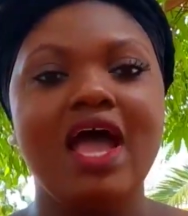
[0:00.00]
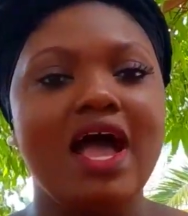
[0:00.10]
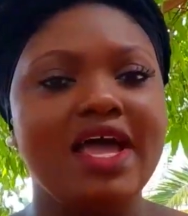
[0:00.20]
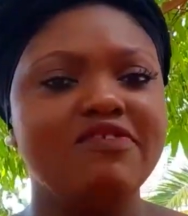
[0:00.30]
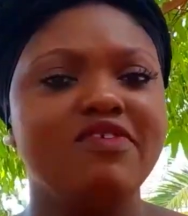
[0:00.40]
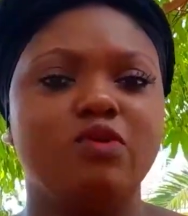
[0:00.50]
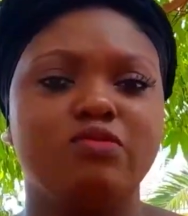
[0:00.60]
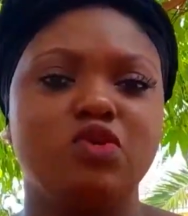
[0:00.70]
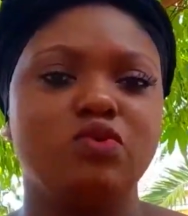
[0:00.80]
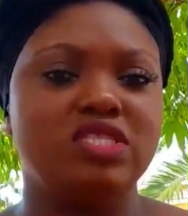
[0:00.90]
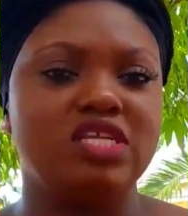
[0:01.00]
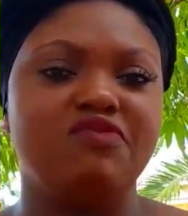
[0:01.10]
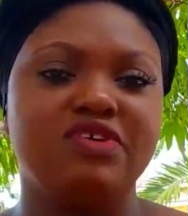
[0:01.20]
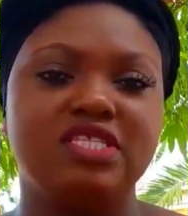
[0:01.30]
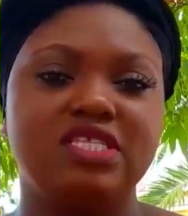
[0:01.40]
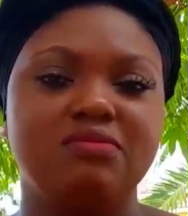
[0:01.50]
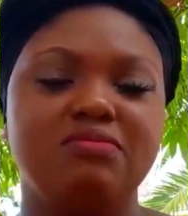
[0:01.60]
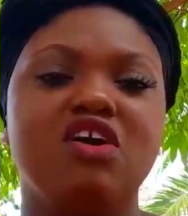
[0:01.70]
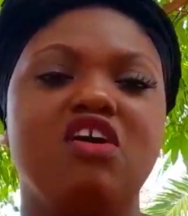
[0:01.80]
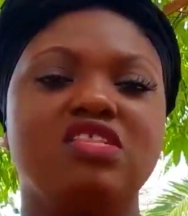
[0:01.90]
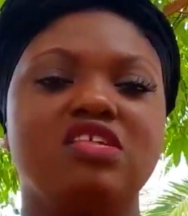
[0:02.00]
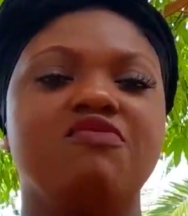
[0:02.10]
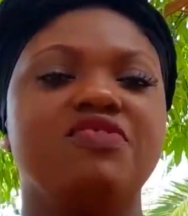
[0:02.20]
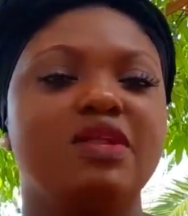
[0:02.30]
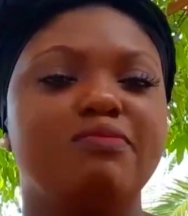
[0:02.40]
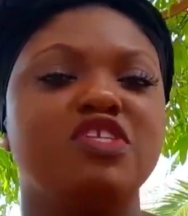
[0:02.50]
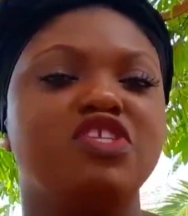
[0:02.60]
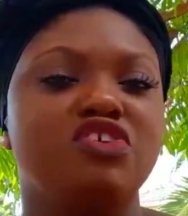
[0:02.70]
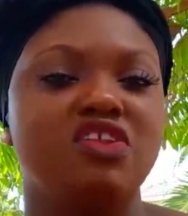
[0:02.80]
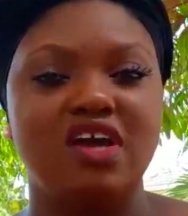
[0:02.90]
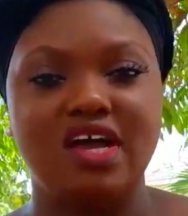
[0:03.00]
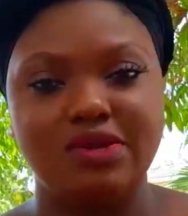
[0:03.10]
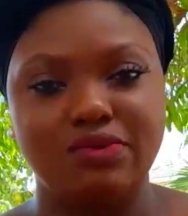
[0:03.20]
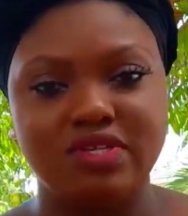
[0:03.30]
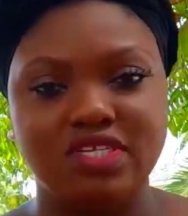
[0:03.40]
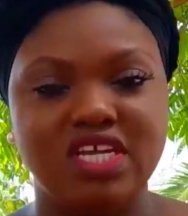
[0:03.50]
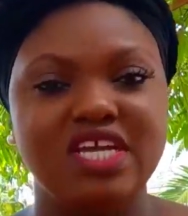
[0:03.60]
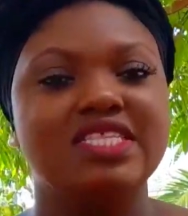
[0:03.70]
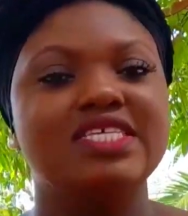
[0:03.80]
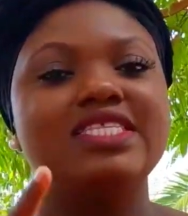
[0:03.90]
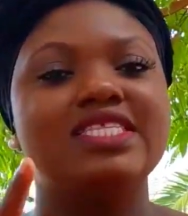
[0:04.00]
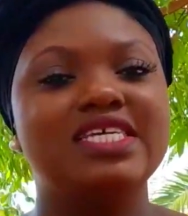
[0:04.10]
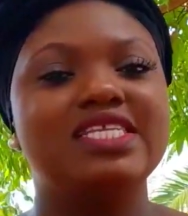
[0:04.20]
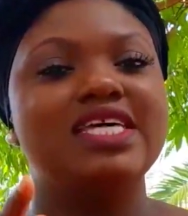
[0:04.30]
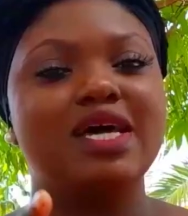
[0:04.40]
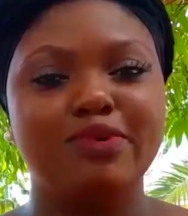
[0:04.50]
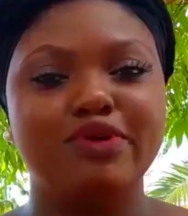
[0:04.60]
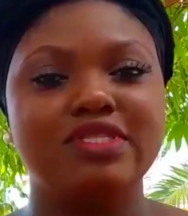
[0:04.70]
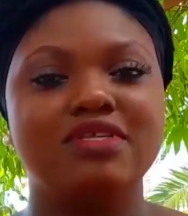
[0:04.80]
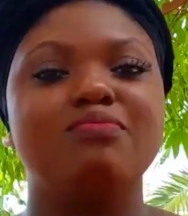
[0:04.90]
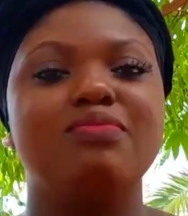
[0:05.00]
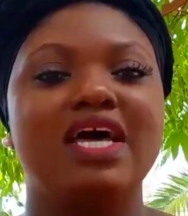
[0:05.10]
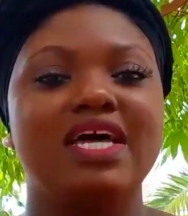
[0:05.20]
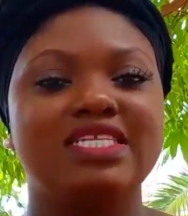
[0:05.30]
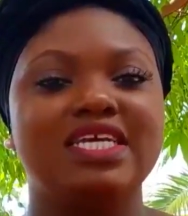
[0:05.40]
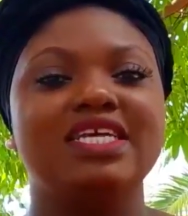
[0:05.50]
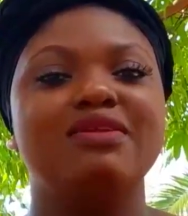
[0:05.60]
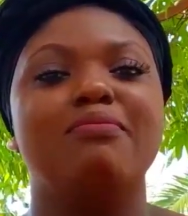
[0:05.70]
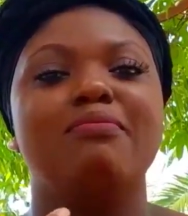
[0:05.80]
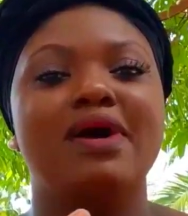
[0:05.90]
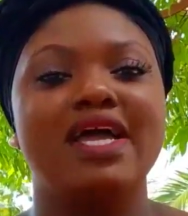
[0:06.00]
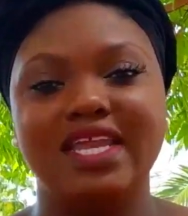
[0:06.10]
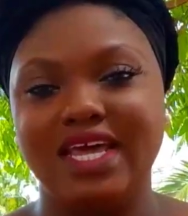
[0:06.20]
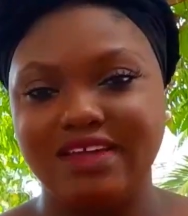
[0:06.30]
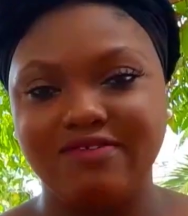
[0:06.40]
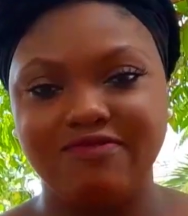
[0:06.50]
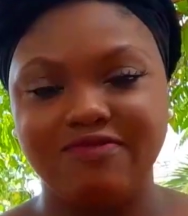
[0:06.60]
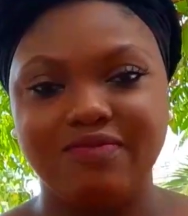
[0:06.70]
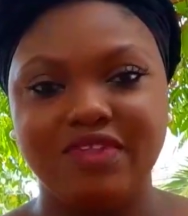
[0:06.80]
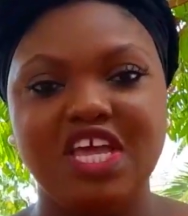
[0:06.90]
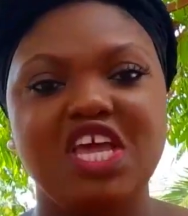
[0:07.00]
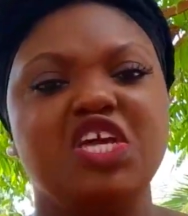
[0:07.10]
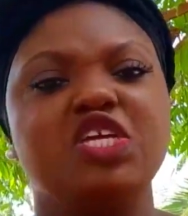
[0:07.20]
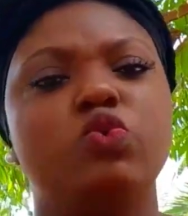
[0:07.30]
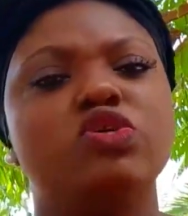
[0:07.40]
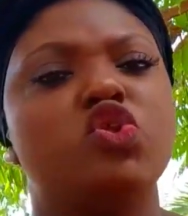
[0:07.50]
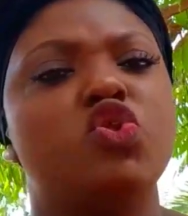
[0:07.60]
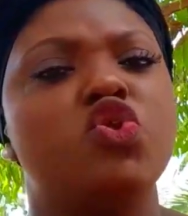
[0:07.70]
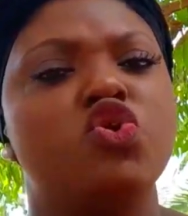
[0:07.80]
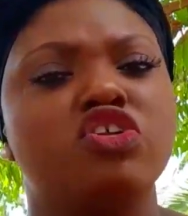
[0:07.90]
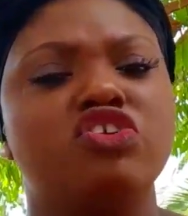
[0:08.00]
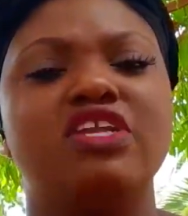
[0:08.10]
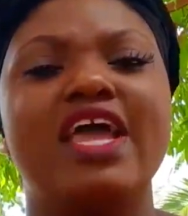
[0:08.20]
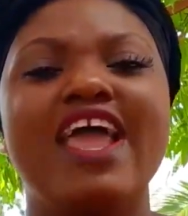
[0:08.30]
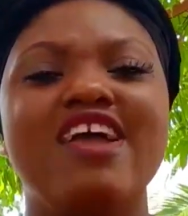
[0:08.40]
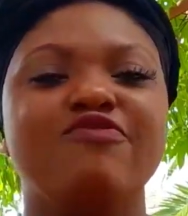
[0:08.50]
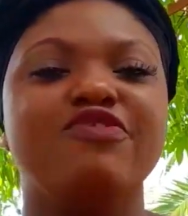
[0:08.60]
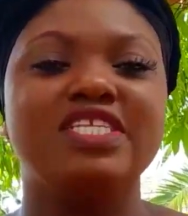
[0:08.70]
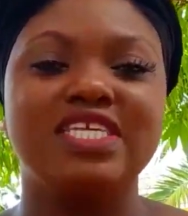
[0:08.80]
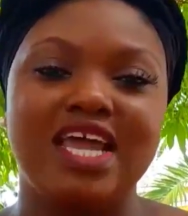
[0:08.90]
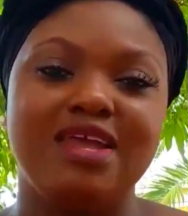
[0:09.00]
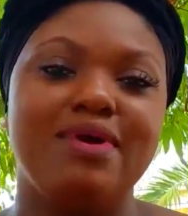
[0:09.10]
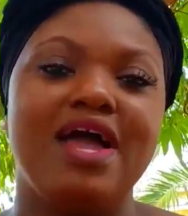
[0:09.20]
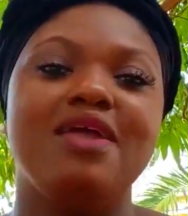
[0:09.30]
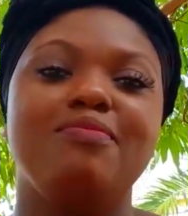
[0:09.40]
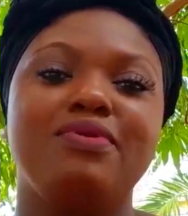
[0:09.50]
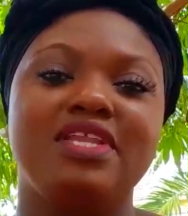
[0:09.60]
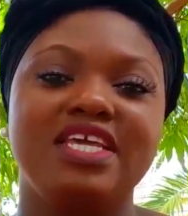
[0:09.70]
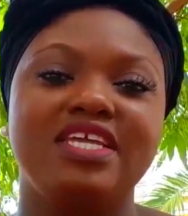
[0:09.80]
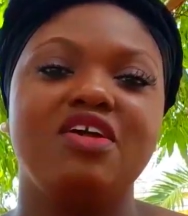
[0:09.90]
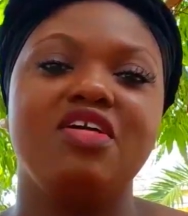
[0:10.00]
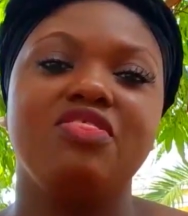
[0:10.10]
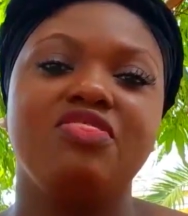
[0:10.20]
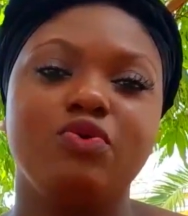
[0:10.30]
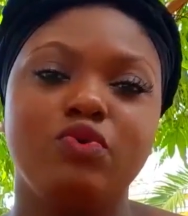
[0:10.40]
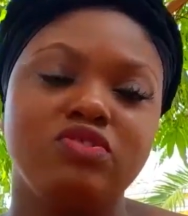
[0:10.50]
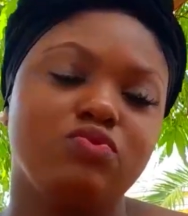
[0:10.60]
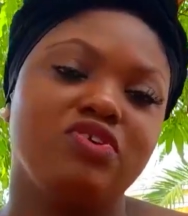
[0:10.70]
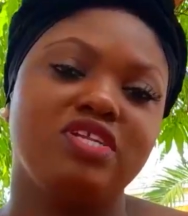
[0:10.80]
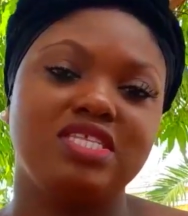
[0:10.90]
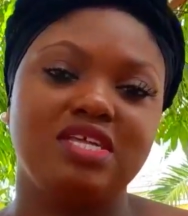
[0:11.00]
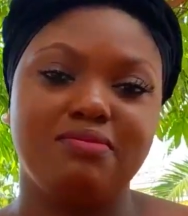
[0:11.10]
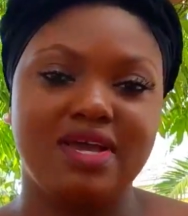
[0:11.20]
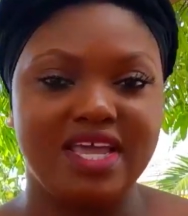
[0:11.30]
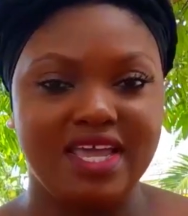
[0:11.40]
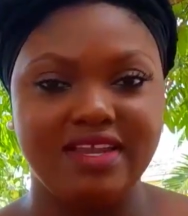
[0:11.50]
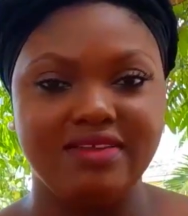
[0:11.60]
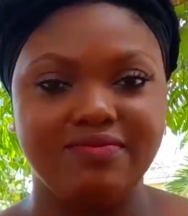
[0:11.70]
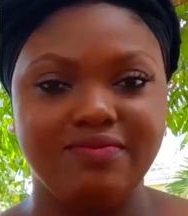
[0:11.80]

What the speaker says: I developed low self-esteem because of that particular adult, the seed that person planted in my life. It was nurtured every time I played those words in my head.